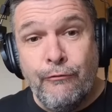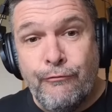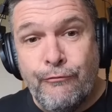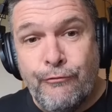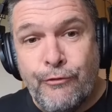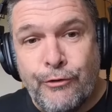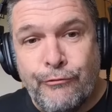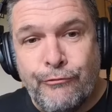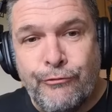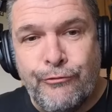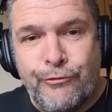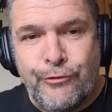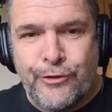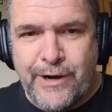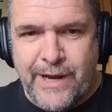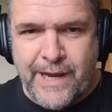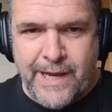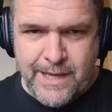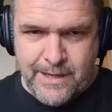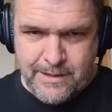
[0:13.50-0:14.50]
for
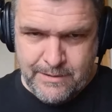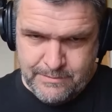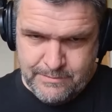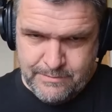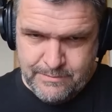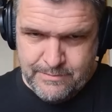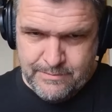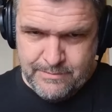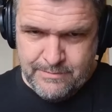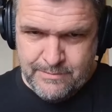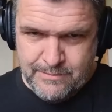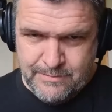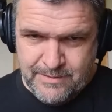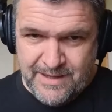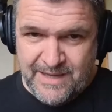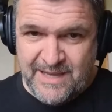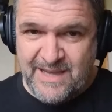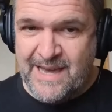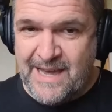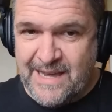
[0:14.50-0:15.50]
free.
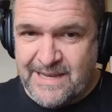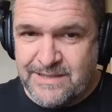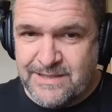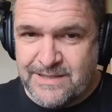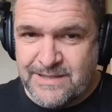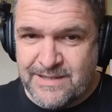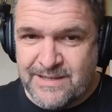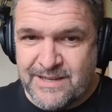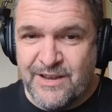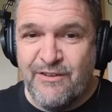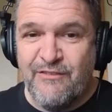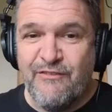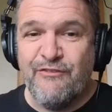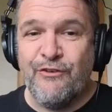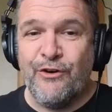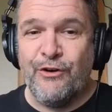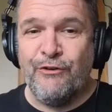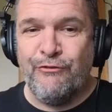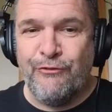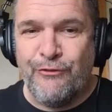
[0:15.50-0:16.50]
Yes,
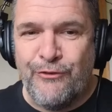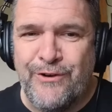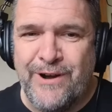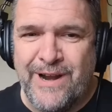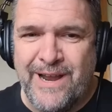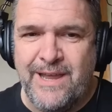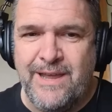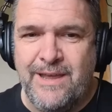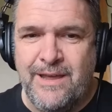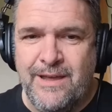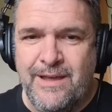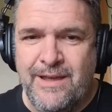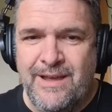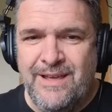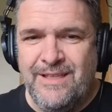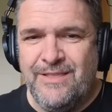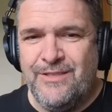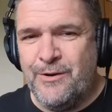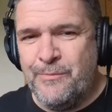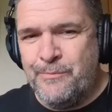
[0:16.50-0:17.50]
for free.
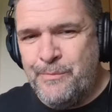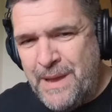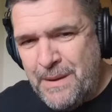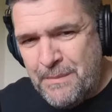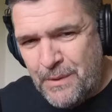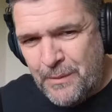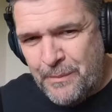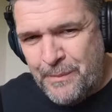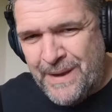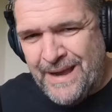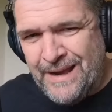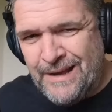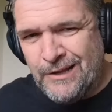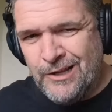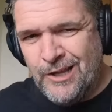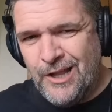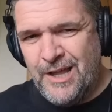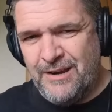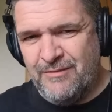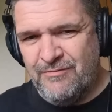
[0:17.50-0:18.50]
There are people paying a
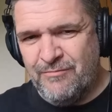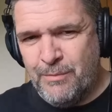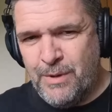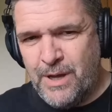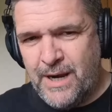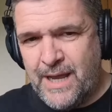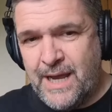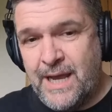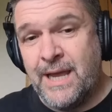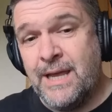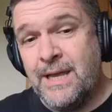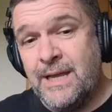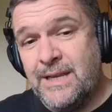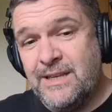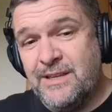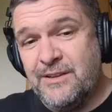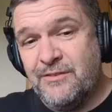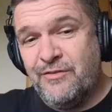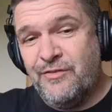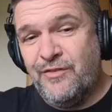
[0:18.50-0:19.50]
lot of money
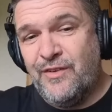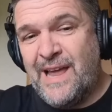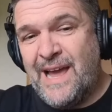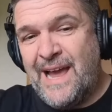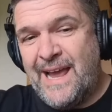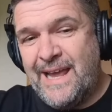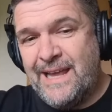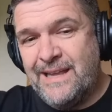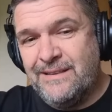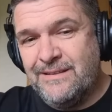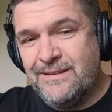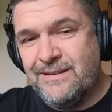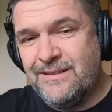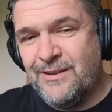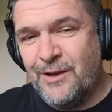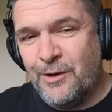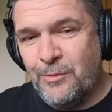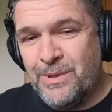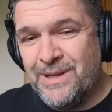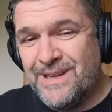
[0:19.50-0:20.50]
to fly into
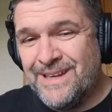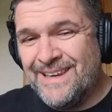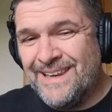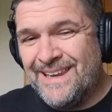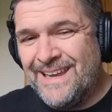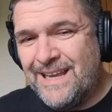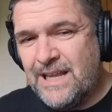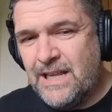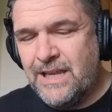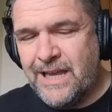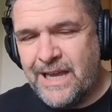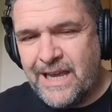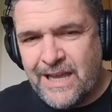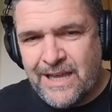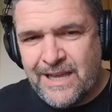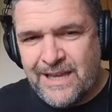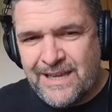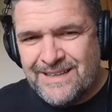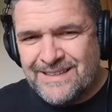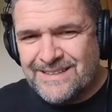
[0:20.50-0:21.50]
Dublin legally
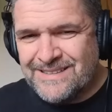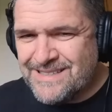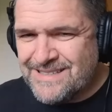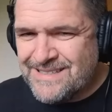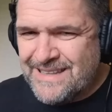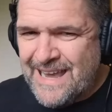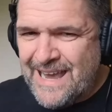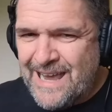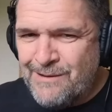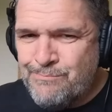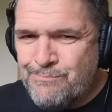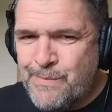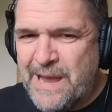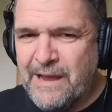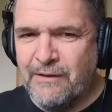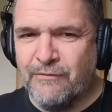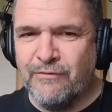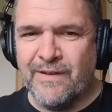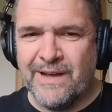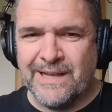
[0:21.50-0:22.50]
and stay in
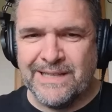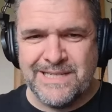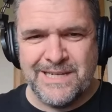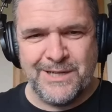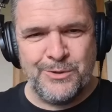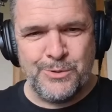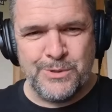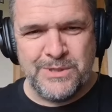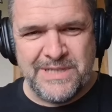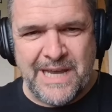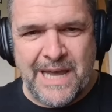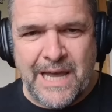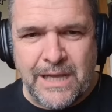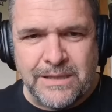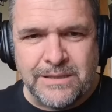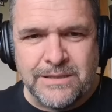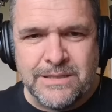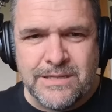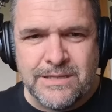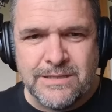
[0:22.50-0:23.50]
big fancy
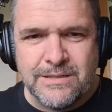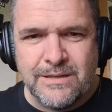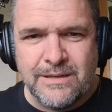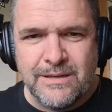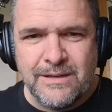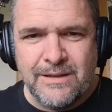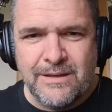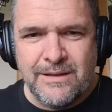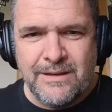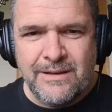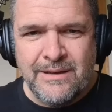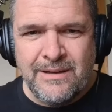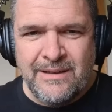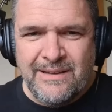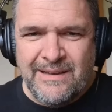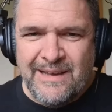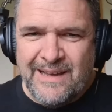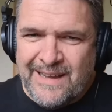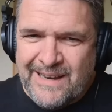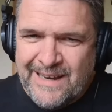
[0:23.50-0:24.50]
hotels
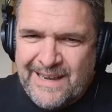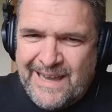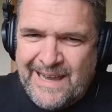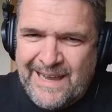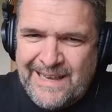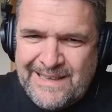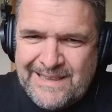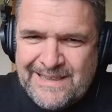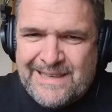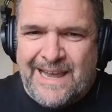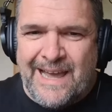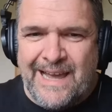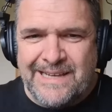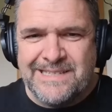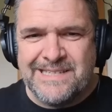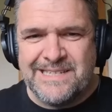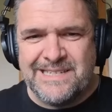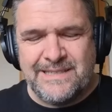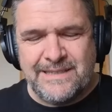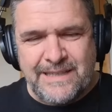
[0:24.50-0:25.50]
and eat
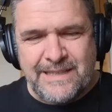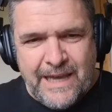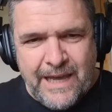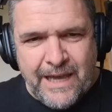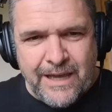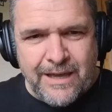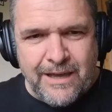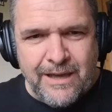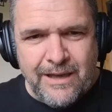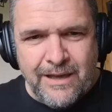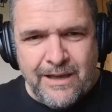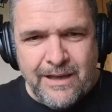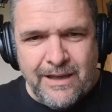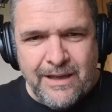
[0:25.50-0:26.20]
nice steak,